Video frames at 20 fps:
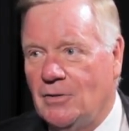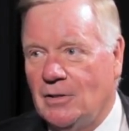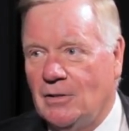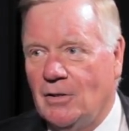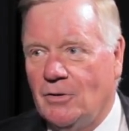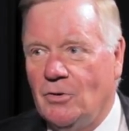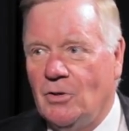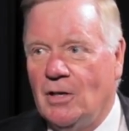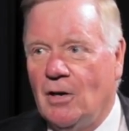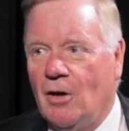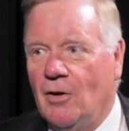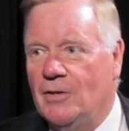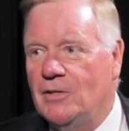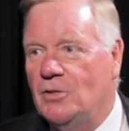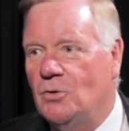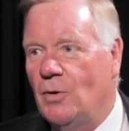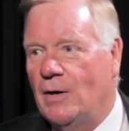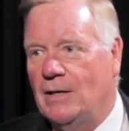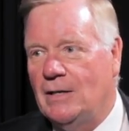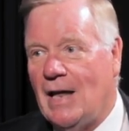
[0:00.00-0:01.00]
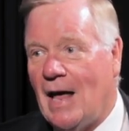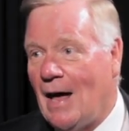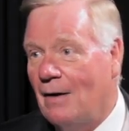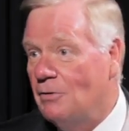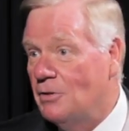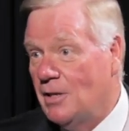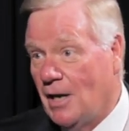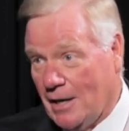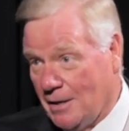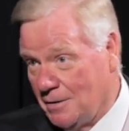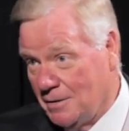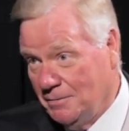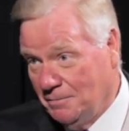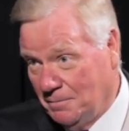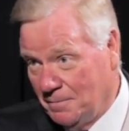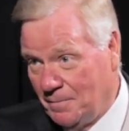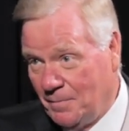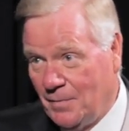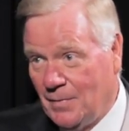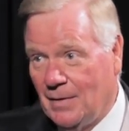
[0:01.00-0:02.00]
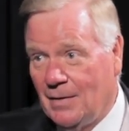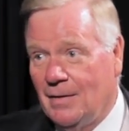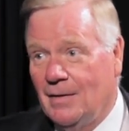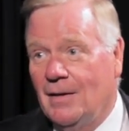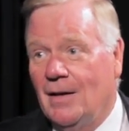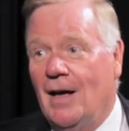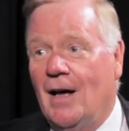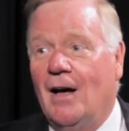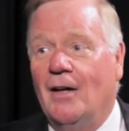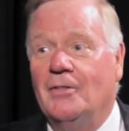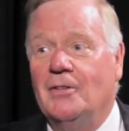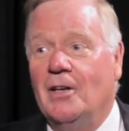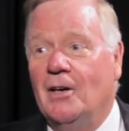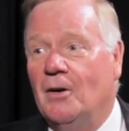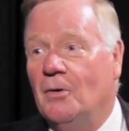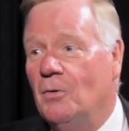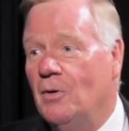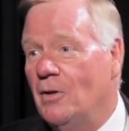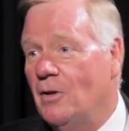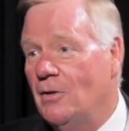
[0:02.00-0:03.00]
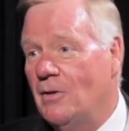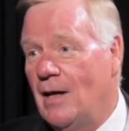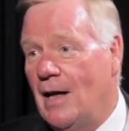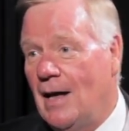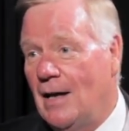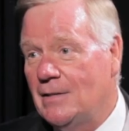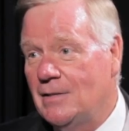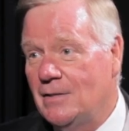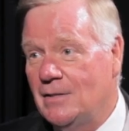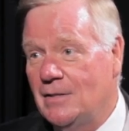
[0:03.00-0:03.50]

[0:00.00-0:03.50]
You know, you get all these great advertising, yeah. out there, whether that's